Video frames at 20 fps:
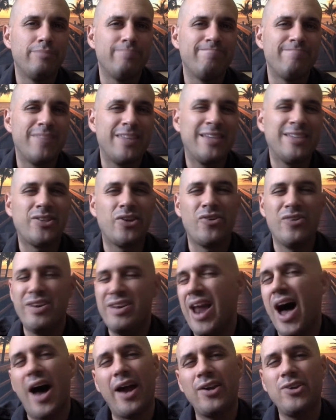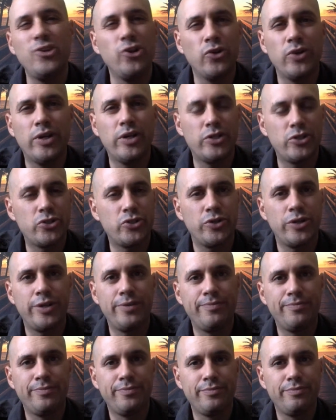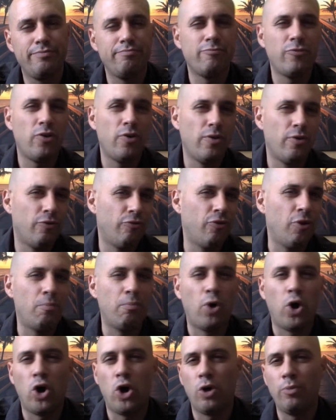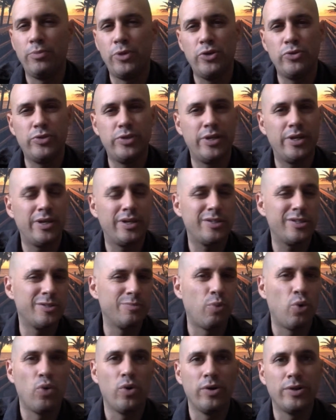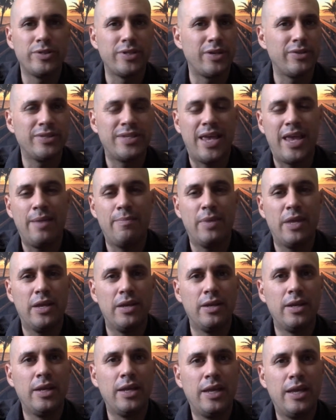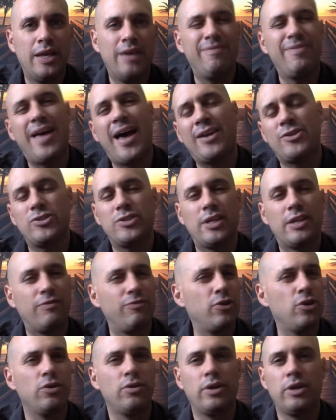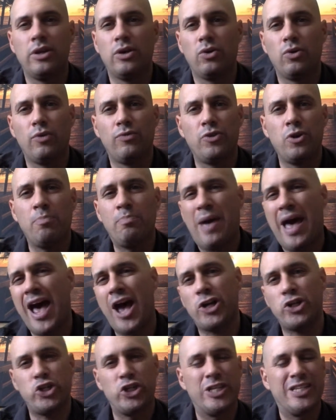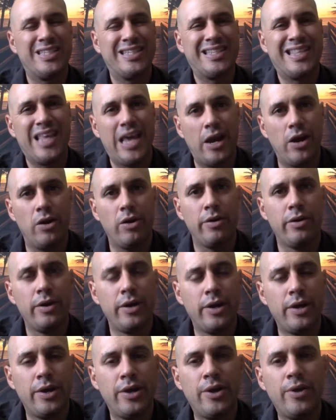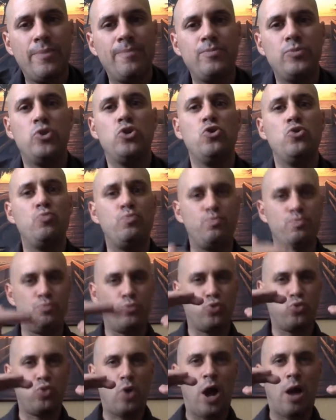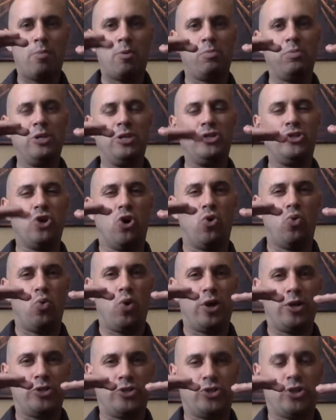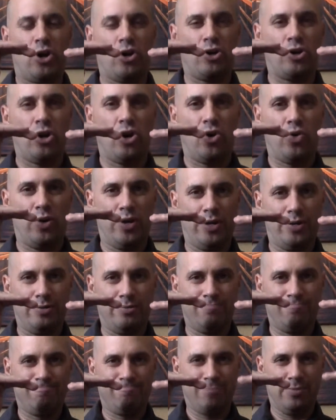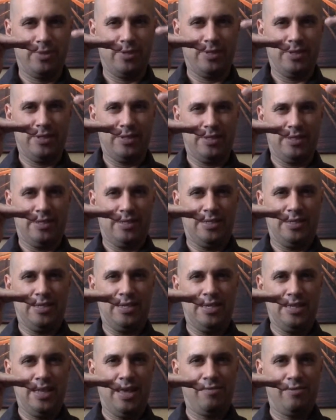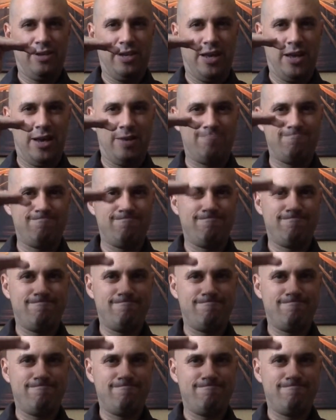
things that are not in your industry, football, music, sports, entertainment, if your passion is there, you probably don't want to start going C-level up,